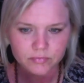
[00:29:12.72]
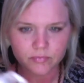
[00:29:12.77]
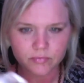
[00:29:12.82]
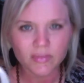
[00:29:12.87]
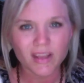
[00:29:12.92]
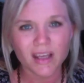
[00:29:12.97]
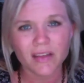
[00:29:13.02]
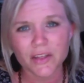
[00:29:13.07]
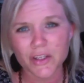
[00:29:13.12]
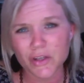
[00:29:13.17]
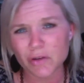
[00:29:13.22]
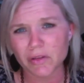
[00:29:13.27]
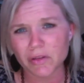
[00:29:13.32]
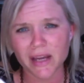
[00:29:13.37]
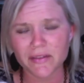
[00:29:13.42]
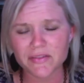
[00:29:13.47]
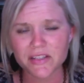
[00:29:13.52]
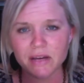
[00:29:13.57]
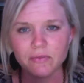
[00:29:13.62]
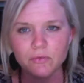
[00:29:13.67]
then you only
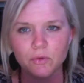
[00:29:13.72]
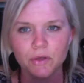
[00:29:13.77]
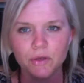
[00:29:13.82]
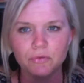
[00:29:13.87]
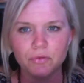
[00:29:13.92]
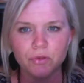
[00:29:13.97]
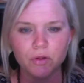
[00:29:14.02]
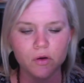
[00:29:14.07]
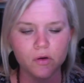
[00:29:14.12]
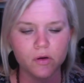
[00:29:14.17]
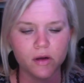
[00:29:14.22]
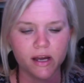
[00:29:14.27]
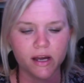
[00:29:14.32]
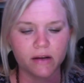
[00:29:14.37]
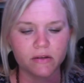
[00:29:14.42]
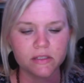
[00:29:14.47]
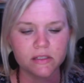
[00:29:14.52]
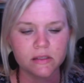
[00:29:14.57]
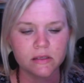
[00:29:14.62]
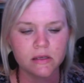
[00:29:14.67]
have to have one for the whole
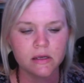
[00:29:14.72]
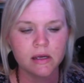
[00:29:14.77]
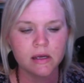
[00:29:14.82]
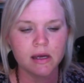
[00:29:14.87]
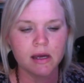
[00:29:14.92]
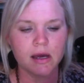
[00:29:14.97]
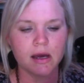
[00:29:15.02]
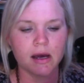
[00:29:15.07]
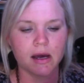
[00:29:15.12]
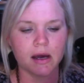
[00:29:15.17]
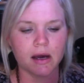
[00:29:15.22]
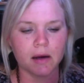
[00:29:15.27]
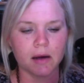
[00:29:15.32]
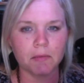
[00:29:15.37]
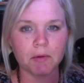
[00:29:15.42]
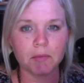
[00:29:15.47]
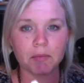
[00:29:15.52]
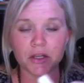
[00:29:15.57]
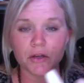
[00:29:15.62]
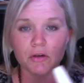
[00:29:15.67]
house.
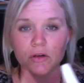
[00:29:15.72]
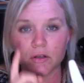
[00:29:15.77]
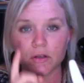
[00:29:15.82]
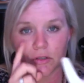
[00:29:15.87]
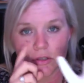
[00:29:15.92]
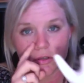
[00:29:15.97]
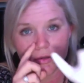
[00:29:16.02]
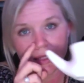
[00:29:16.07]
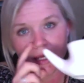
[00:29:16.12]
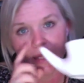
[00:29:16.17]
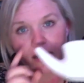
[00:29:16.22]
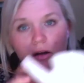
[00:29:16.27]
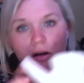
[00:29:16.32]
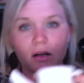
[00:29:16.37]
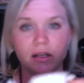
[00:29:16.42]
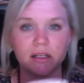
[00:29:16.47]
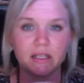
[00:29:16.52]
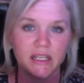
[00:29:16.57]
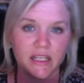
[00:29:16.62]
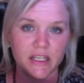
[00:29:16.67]
But you can do that
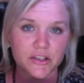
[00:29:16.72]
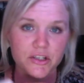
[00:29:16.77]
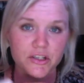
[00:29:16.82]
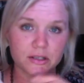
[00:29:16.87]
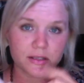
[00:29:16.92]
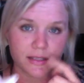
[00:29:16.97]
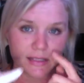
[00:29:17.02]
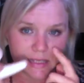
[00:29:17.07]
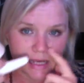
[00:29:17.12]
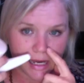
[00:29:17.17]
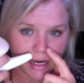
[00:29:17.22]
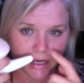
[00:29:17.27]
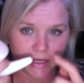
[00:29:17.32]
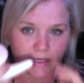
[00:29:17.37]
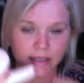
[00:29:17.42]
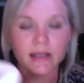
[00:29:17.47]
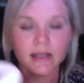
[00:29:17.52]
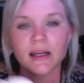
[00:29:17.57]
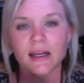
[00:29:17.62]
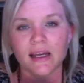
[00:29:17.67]
on each
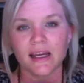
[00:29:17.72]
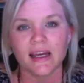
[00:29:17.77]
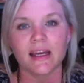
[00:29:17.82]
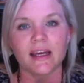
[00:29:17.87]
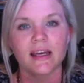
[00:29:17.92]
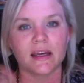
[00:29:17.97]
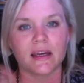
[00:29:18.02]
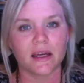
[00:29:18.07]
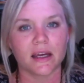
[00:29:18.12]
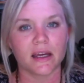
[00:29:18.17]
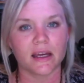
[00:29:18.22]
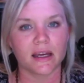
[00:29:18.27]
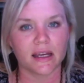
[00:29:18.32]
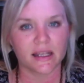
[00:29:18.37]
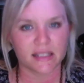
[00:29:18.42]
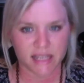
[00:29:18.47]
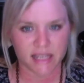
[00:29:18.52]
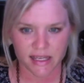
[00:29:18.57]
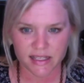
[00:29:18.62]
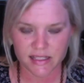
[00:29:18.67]
side. It
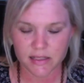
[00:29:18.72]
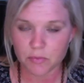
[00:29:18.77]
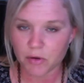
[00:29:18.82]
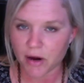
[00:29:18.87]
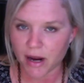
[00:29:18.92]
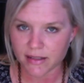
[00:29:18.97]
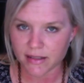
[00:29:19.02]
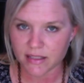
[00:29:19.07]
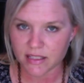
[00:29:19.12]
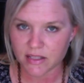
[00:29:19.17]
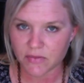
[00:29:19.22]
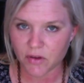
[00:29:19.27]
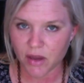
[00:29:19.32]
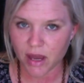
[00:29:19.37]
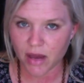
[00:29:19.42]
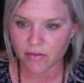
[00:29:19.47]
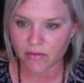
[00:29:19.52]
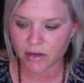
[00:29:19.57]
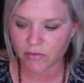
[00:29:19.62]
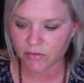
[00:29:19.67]
takes some practice if you
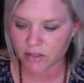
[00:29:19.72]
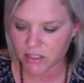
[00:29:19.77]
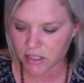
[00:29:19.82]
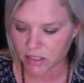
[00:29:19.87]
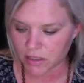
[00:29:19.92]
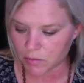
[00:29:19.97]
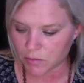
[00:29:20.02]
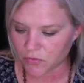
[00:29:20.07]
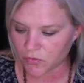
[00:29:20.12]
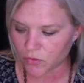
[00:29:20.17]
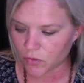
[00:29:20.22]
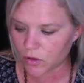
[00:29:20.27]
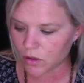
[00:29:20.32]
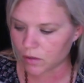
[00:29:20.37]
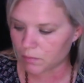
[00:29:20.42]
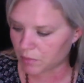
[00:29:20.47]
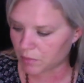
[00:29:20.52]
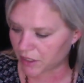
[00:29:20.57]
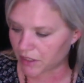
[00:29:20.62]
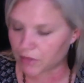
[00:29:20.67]
haven't ever done it before,
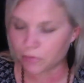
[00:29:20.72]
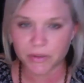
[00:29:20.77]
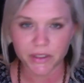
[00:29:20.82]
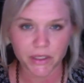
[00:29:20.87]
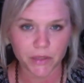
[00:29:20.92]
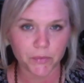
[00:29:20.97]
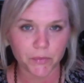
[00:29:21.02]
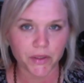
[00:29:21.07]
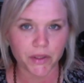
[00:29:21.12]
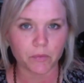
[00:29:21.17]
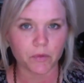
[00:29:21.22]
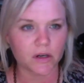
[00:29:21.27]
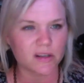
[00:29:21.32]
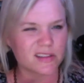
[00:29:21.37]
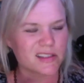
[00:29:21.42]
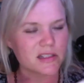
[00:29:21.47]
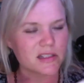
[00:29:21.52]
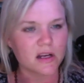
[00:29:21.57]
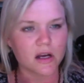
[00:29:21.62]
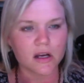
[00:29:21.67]
but it really, really works.
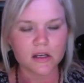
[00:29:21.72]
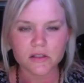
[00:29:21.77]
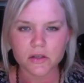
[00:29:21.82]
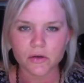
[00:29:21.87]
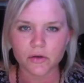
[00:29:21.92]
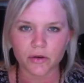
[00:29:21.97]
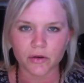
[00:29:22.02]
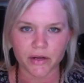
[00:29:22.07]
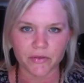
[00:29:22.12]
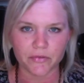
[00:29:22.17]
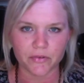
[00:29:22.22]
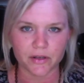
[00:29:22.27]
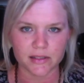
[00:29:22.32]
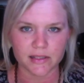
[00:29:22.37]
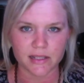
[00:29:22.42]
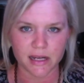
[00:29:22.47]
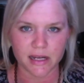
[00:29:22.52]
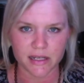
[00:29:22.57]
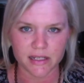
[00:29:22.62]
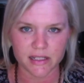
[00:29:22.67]
It's also great for a
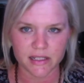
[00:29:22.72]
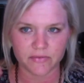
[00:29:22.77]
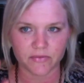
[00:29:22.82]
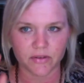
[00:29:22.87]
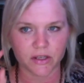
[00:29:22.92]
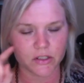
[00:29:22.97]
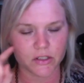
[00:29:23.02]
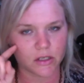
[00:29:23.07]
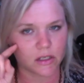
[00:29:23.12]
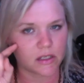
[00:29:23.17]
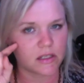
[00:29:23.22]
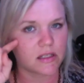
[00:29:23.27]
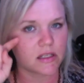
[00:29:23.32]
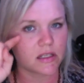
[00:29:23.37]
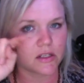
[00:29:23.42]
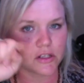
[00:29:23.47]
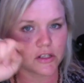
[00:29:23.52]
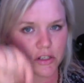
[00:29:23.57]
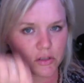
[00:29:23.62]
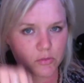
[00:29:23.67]
sinus infection because it
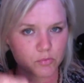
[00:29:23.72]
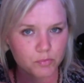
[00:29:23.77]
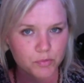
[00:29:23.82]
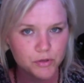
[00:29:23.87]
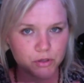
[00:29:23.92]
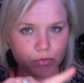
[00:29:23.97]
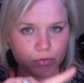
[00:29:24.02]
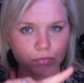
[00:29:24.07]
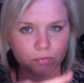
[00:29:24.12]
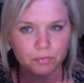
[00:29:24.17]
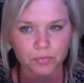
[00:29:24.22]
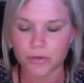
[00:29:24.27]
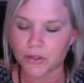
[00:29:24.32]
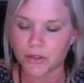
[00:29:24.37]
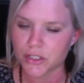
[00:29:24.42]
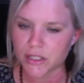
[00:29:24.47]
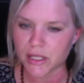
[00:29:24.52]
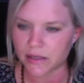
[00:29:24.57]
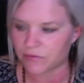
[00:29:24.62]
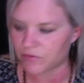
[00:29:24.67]
can just push
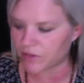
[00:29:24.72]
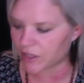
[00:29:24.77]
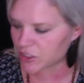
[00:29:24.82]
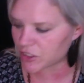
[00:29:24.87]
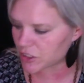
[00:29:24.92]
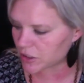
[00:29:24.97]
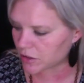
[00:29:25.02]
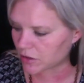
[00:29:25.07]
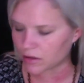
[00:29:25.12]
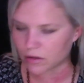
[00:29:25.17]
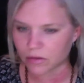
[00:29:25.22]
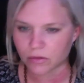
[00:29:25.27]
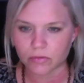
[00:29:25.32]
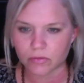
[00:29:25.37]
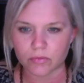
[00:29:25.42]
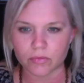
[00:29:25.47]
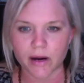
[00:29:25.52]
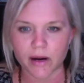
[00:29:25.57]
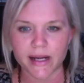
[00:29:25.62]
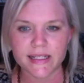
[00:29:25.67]
that infection
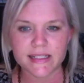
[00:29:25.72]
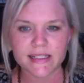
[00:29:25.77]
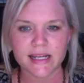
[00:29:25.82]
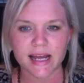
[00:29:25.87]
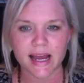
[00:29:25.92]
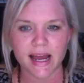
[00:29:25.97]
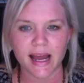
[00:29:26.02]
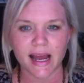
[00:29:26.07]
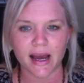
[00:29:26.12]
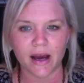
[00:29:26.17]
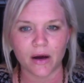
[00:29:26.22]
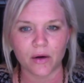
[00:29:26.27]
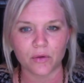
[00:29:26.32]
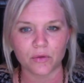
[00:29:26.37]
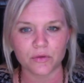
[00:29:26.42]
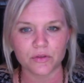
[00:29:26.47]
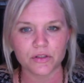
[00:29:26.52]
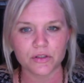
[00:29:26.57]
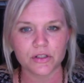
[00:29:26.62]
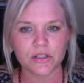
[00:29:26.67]
right
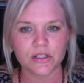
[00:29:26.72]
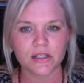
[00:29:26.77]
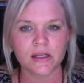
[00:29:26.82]
out.